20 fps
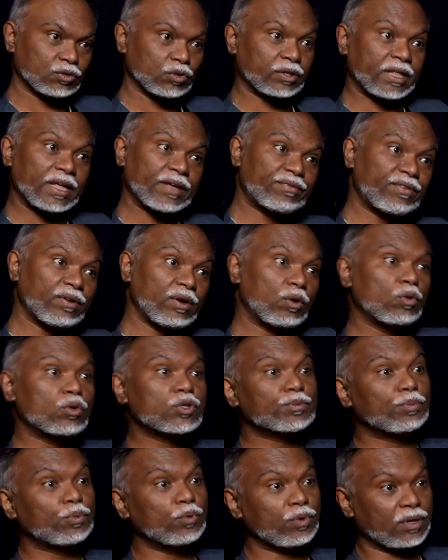So they feel
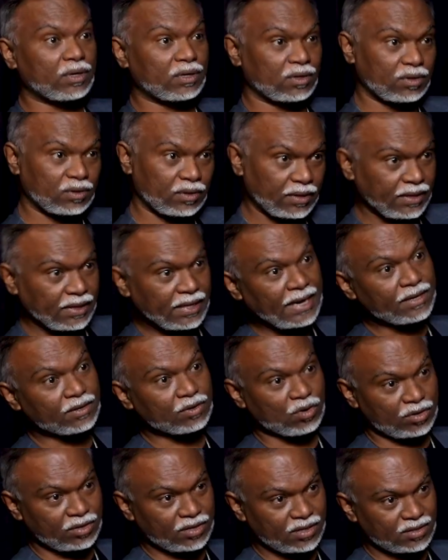looks poor in that
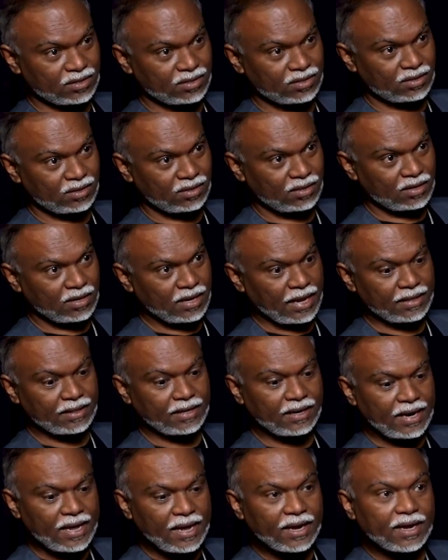context. And
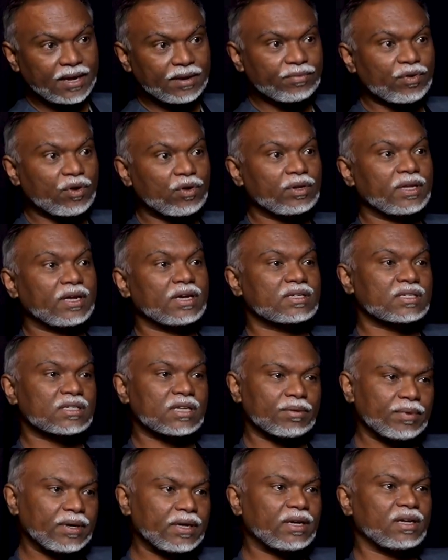then I again found they are
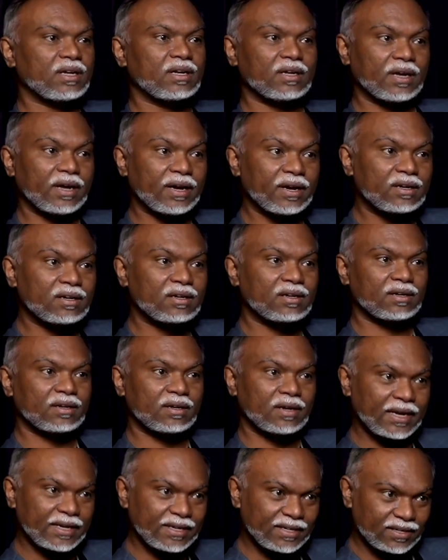70, 80,
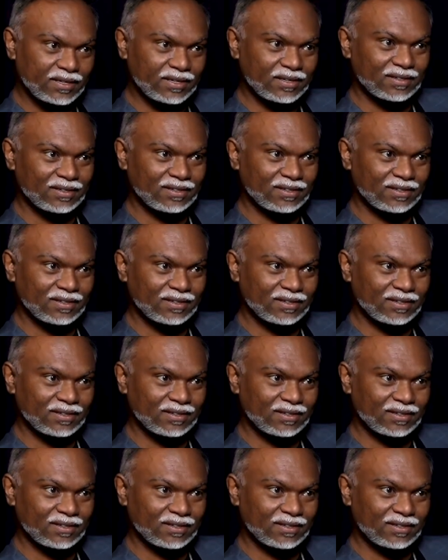90.